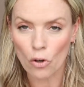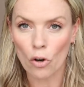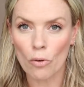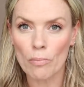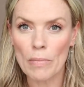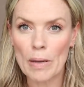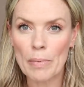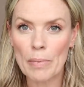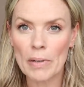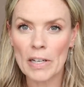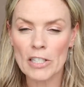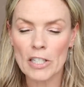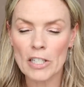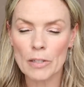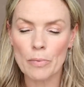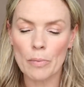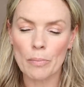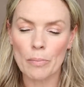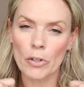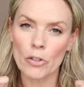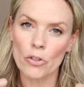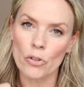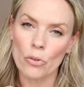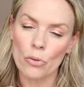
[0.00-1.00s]
Or maybe let's just
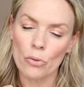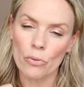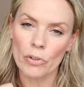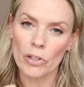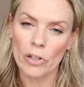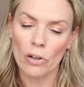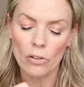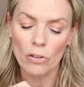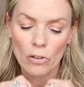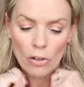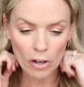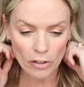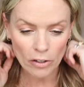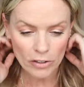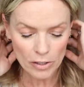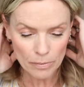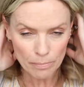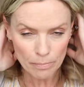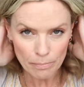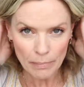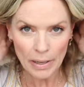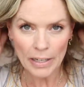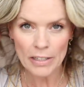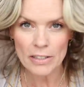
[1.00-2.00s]
put my jewelry on, or I'll just
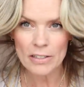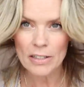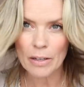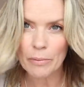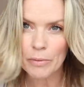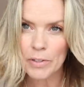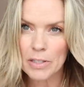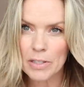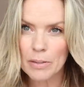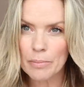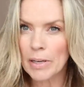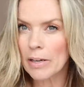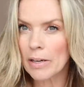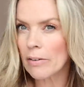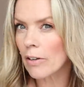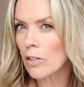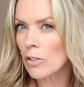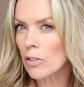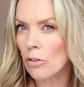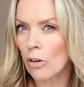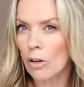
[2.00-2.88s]
match that with some earrings.